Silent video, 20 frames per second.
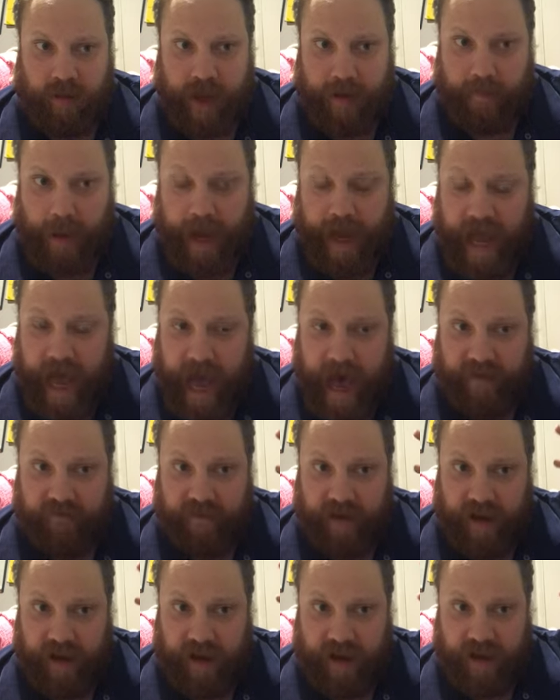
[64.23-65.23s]
they might
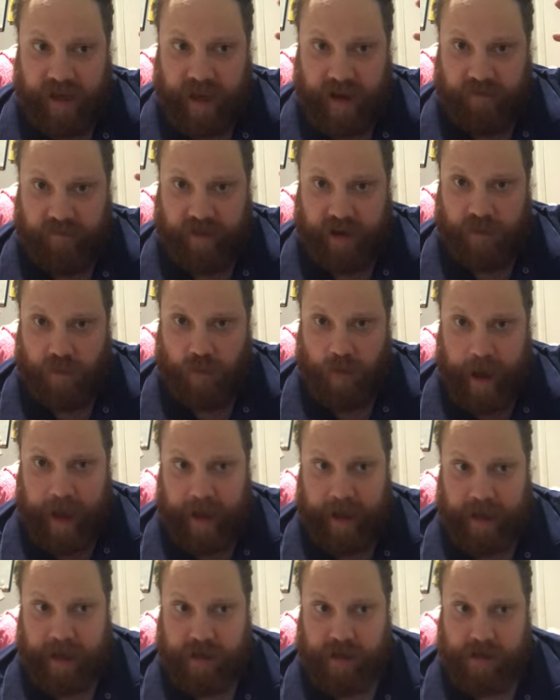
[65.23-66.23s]
have it in different
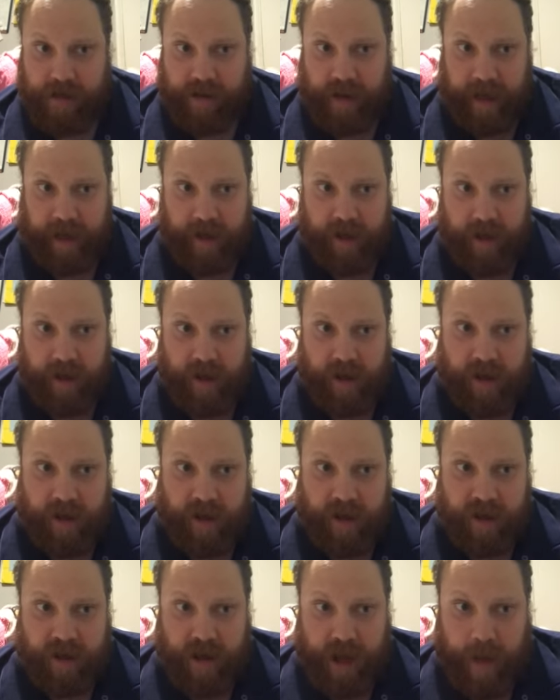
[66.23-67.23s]
ways like
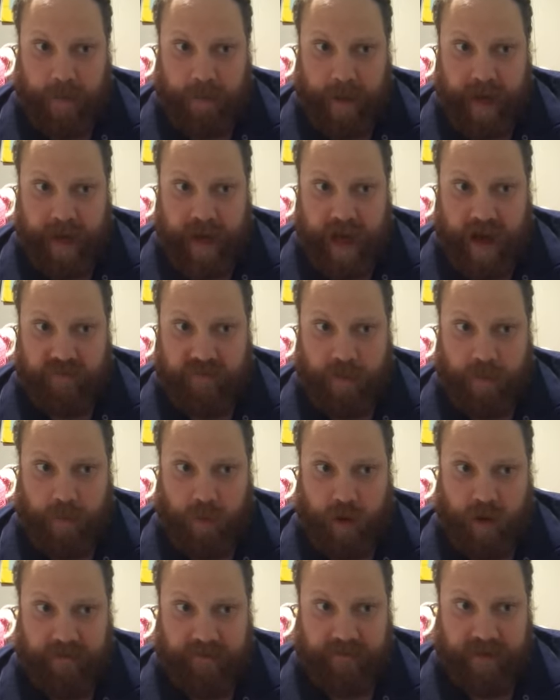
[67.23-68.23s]
some might have it
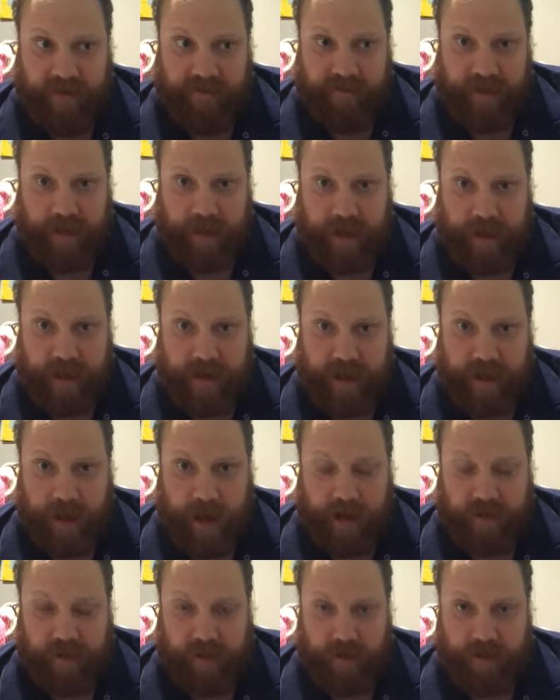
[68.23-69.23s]
more vividly than
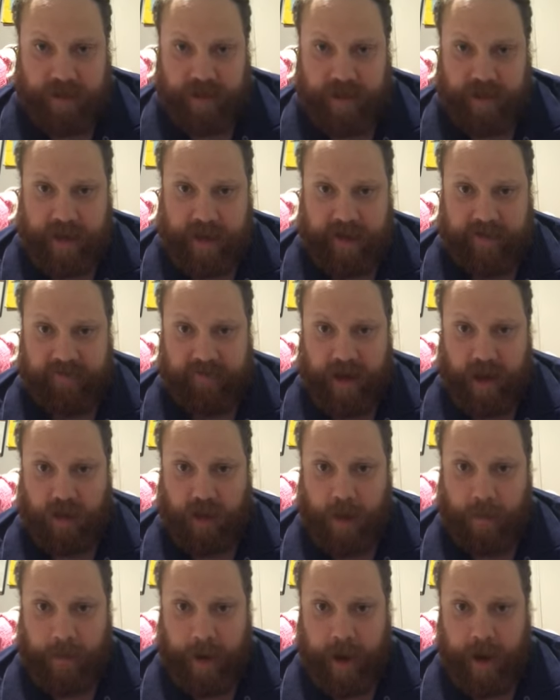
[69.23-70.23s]
others and they
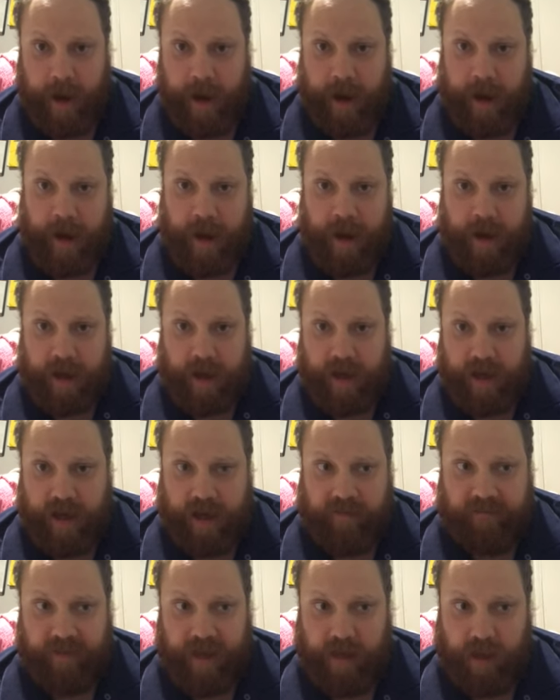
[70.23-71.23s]
develop it and
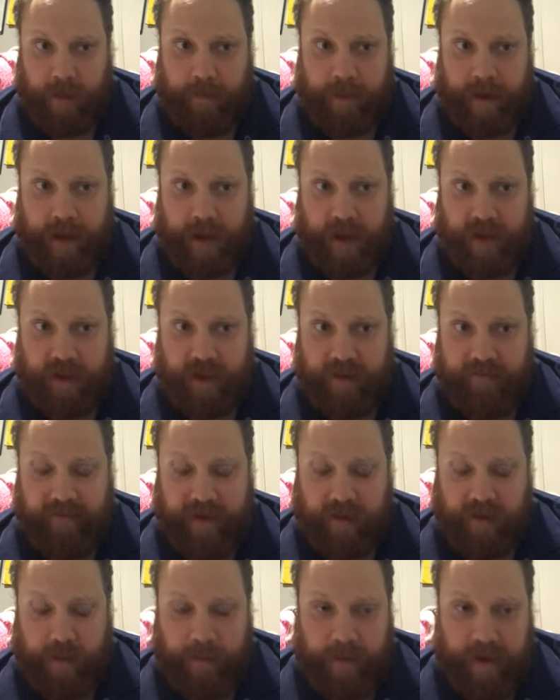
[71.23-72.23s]
develop it and
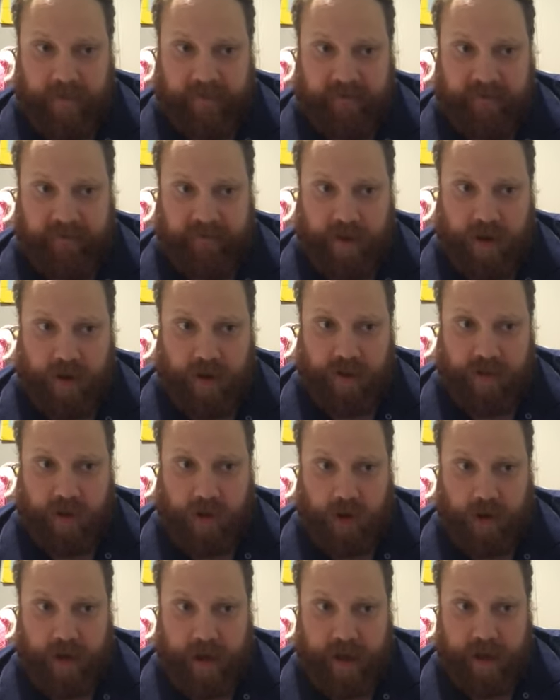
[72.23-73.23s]
develop it
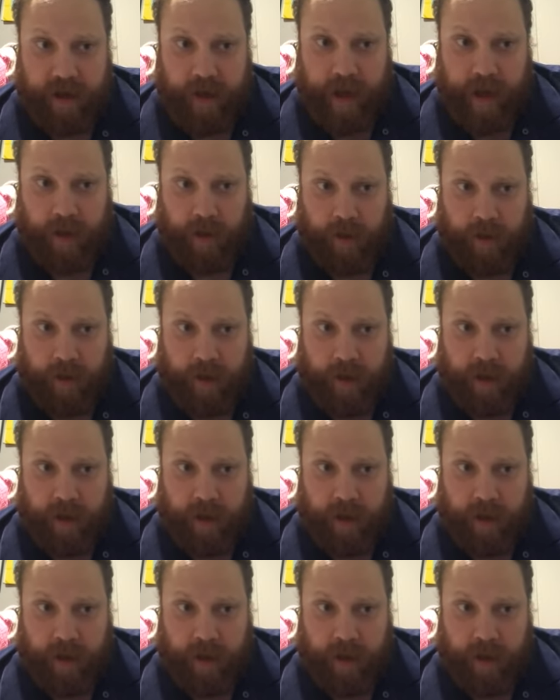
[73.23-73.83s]
further until